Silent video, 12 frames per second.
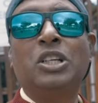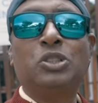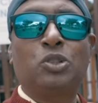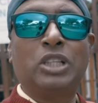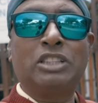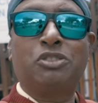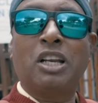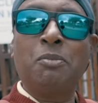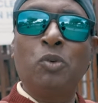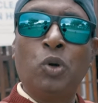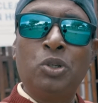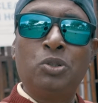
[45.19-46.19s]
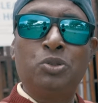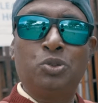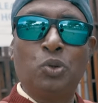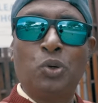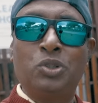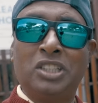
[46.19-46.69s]
So that's what I'm going to
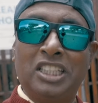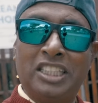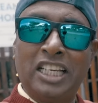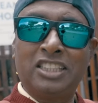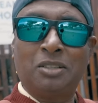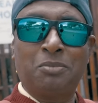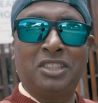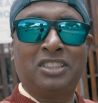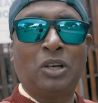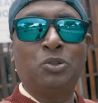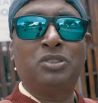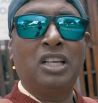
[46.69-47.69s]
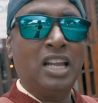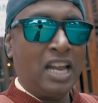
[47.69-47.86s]
show you, the details of this house.